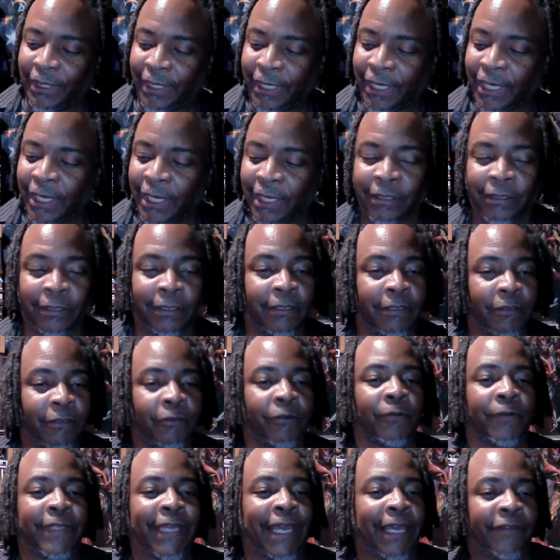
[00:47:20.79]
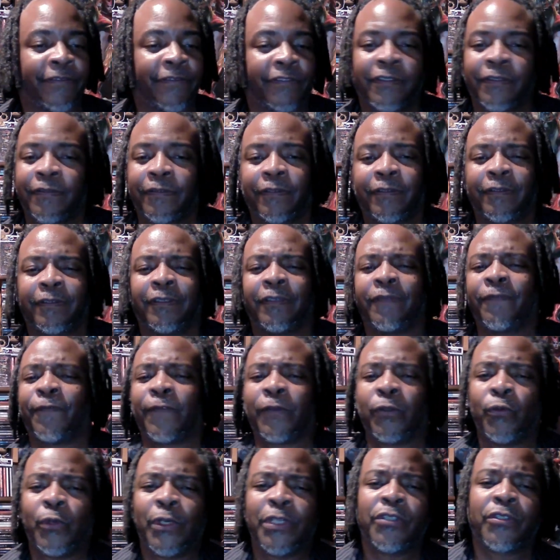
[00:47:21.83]
and that's just as
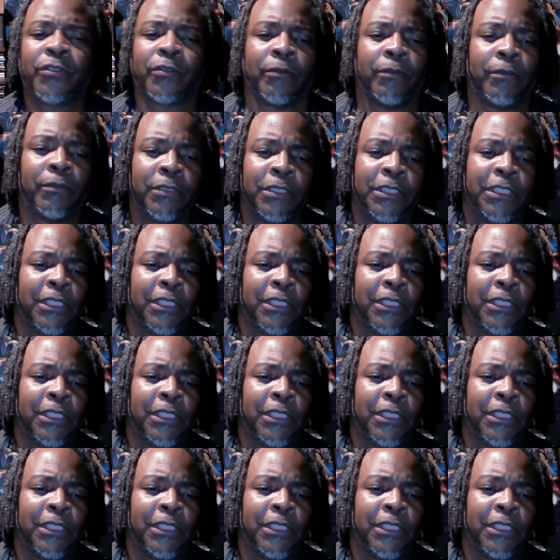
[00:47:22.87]
influential.